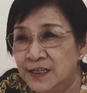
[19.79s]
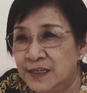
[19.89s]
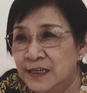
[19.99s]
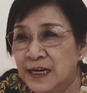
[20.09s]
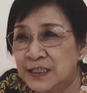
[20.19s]

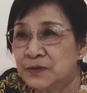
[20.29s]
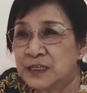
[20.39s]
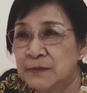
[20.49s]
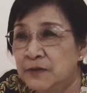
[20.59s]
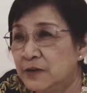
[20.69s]
the guides will
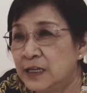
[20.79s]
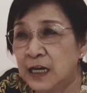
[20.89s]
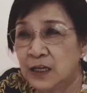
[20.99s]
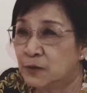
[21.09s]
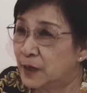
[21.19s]
tell me,
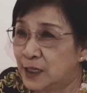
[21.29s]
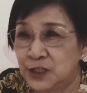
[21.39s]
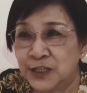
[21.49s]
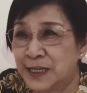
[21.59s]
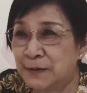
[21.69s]
Vena, you better
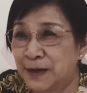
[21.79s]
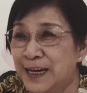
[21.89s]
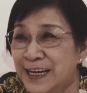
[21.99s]
shut up.